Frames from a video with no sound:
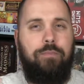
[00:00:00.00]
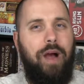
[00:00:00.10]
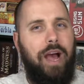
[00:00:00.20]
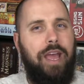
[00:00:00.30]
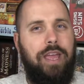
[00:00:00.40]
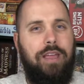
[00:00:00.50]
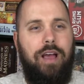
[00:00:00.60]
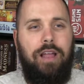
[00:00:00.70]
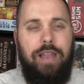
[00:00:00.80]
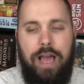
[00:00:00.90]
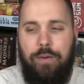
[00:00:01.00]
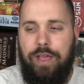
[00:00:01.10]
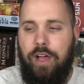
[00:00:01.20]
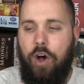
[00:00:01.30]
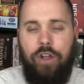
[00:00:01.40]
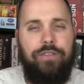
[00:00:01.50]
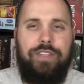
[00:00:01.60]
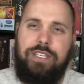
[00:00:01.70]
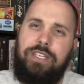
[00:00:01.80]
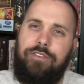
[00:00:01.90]
by allowing all
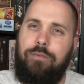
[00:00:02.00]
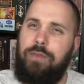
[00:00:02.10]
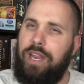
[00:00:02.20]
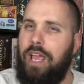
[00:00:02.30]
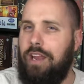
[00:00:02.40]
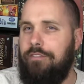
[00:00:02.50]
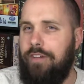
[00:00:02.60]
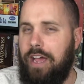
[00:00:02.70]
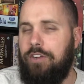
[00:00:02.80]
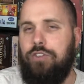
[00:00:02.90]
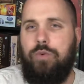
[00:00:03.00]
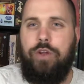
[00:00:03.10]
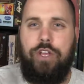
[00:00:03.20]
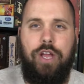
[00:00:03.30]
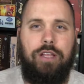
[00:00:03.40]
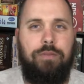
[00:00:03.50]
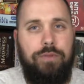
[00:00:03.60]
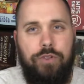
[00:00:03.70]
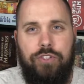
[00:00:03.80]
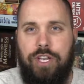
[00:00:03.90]
of these different mitigating factors, where you got the
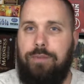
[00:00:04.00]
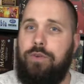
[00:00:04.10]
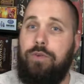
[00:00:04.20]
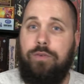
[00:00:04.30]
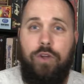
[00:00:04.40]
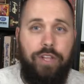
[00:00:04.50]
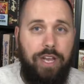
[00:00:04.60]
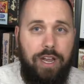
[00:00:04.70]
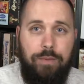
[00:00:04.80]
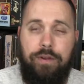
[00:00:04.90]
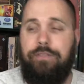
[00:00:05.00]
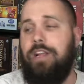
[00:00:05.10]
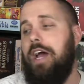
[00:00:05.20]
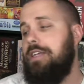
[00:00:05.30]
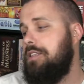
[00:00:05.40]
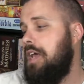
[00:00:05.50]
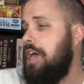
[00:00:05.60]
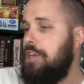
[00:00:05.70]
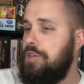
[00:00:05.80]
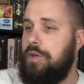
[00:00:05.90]
blue gem to reroll any number of dice,
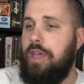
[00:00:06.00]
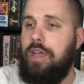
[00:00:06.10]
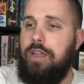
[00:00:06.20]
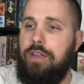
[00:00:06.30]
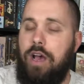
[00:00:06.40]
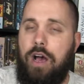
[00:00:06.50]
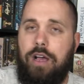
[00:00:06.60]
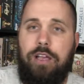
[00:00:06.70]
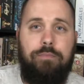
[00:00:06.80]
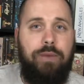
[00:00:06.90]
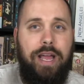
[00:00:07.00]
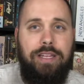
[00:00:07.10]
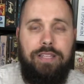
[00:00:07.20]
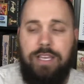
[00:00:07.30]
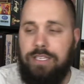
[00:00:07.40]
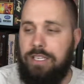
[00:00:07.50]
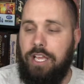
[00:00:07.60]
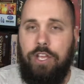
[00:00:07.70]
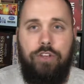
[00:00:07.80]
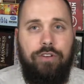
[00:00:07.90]
you can combine things to
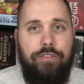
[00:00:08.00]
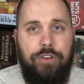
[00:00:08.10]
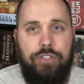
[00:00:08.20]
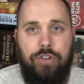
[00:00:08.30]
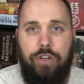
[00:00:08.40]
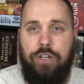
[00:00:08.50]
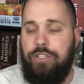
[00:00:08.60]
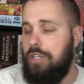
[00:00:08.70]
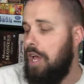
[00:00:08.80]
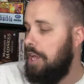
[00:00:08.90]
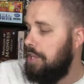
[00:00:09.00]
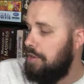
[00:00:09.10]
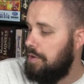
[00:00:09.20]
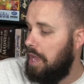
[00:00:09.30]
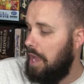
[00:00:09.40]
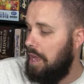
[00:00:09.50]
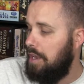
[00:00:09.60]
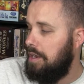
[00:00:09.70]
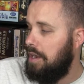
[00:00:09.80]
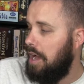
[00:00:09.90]
get universal goods, you
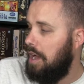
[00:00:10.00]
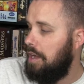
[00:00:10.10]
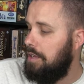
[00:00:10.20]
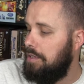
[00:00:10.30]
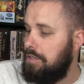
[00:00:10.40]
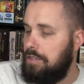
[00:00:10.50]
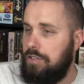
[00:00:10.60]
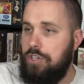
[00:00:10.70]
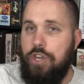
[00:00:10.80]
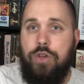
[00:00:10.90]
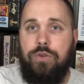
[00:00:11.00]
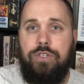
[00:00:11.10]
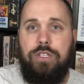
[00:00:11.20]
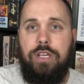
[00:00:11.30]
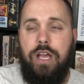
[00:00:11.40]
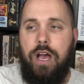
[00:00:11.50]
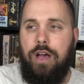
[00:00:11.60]
can use the